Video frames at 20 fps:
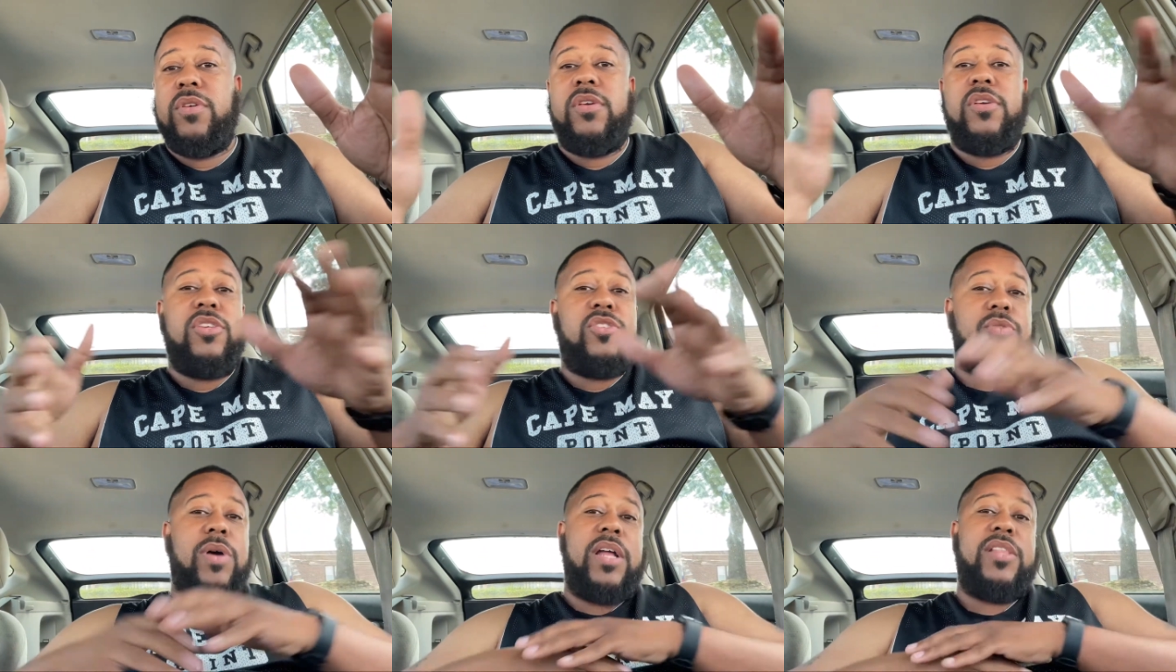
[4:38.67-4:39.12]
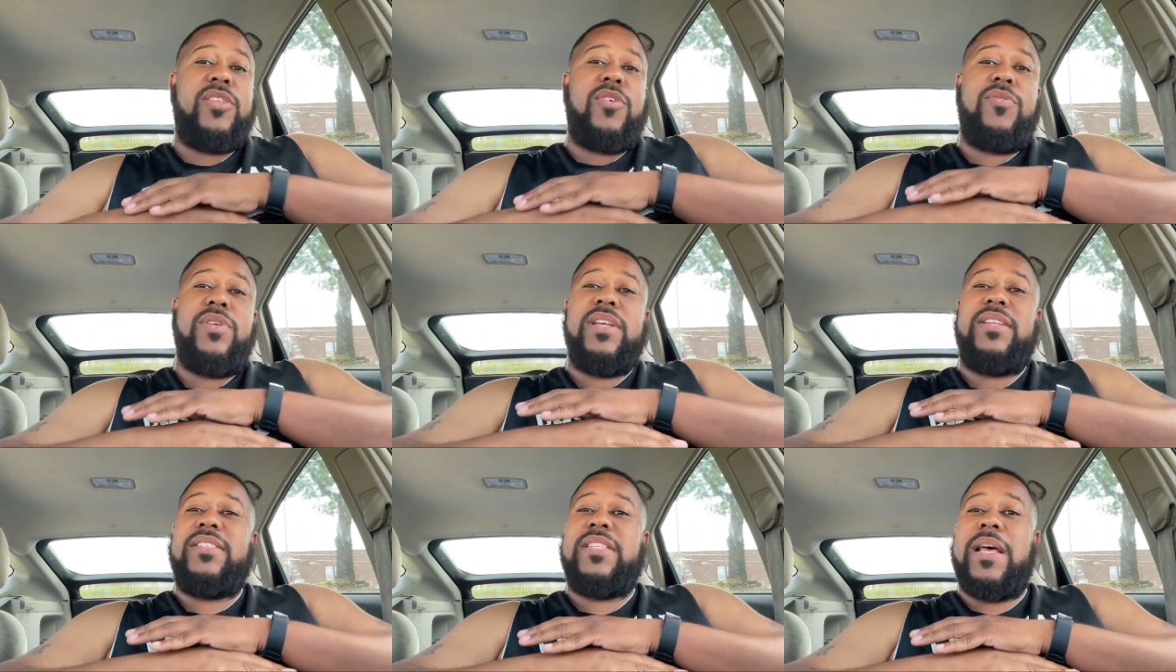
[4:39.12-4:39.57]
So I
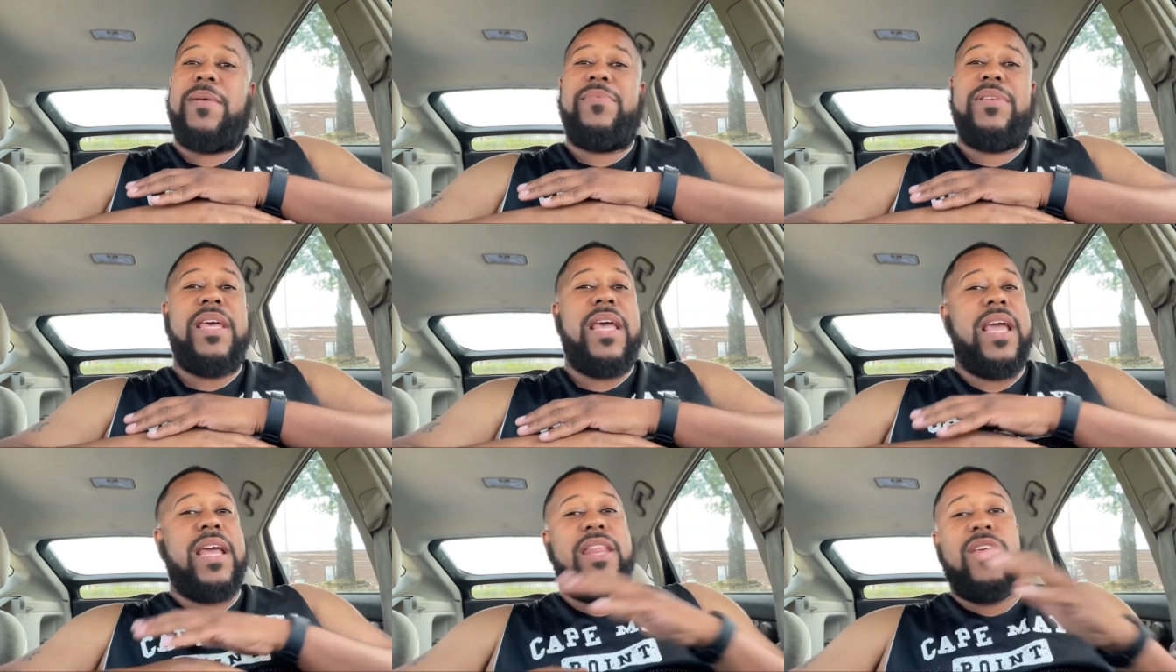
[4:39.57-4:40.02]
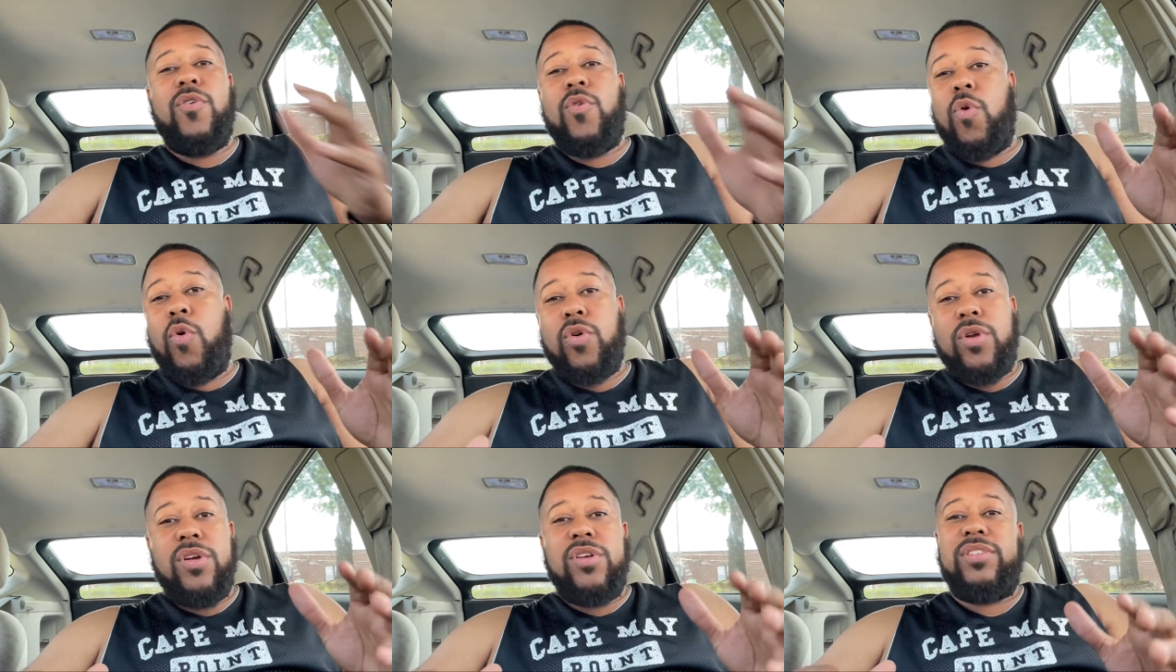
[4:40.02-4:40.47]
don't accept any
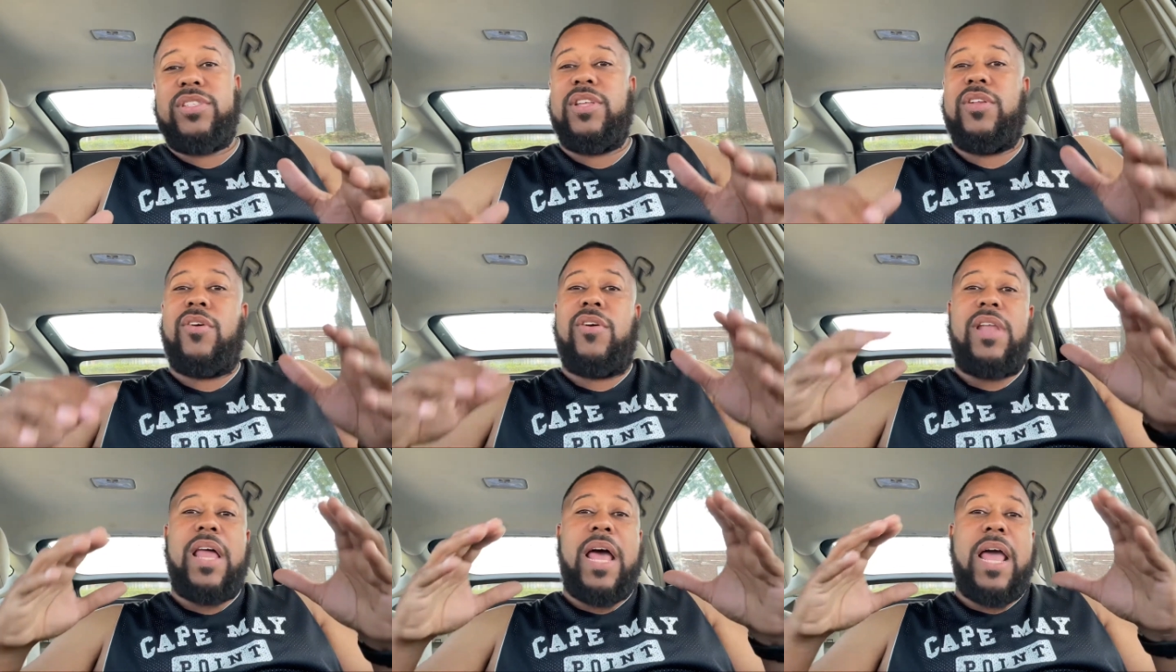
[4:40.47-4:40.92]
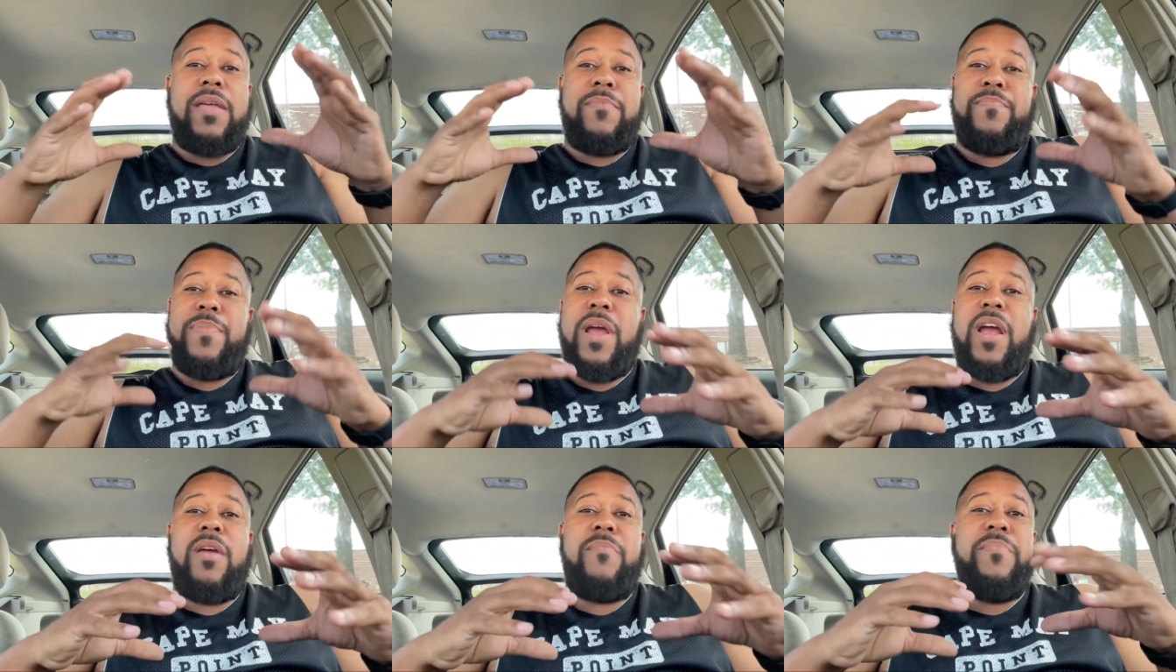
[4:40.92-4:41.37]
orders that are like
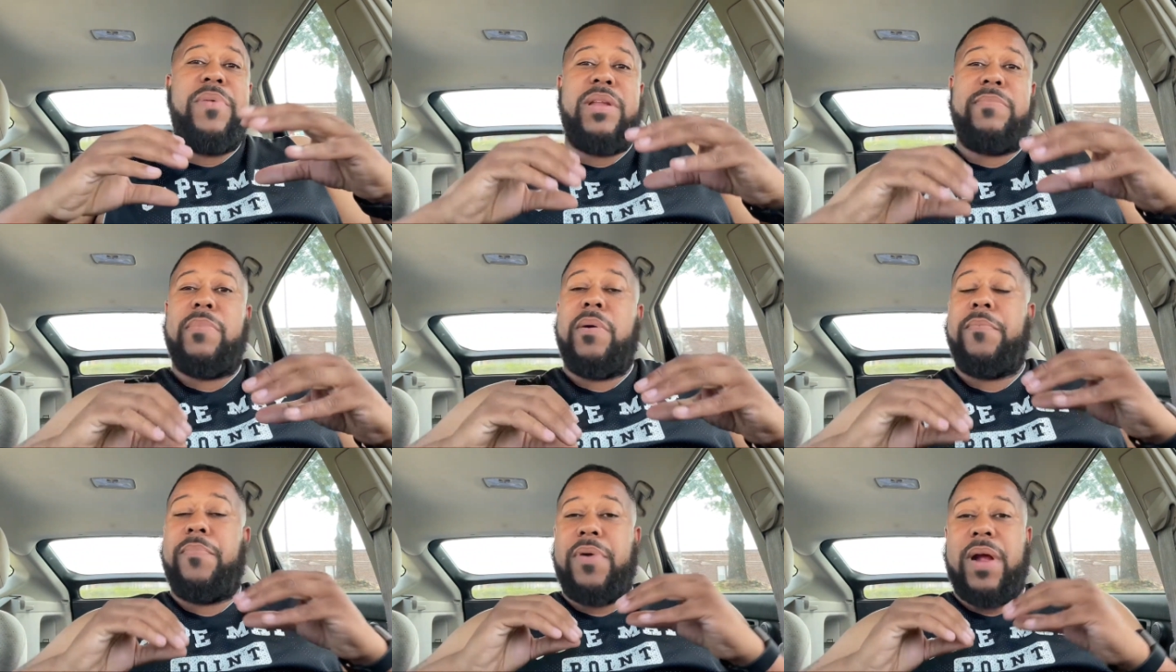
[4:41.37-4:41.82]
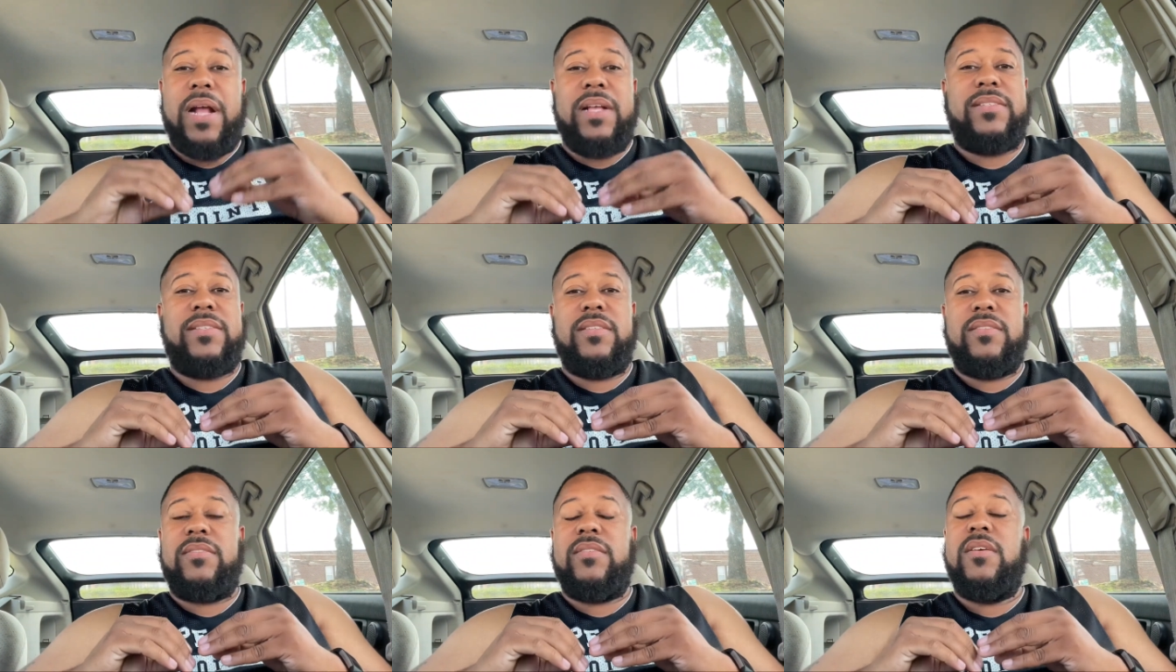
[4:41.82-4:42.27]
bare minimum
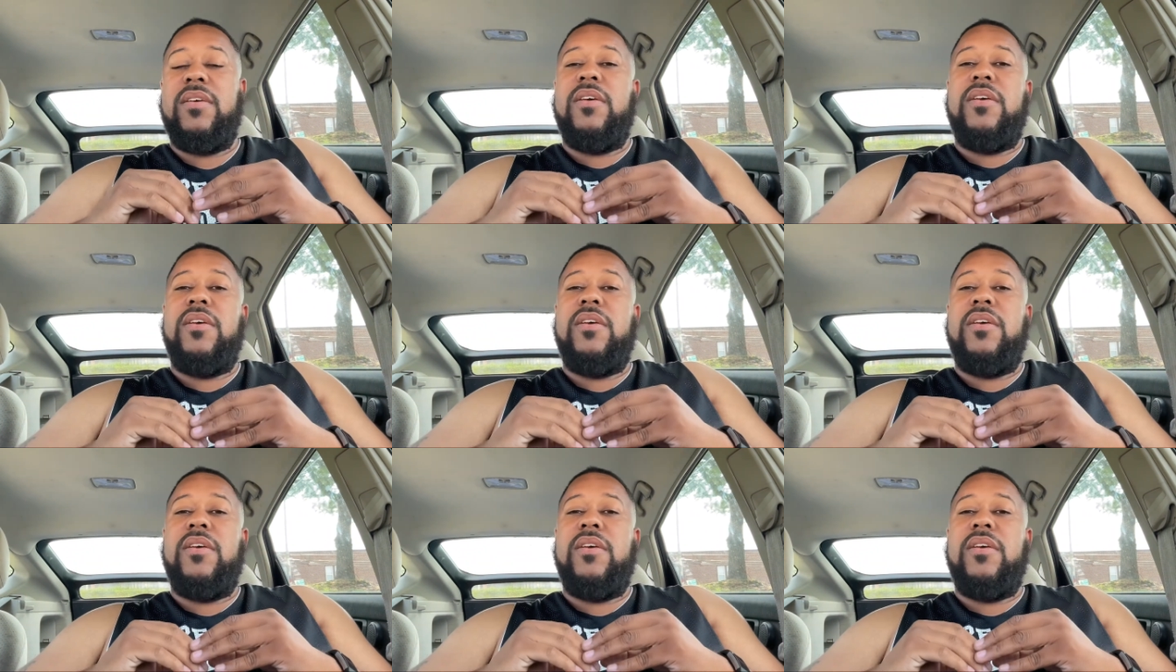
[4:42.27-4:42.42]
prices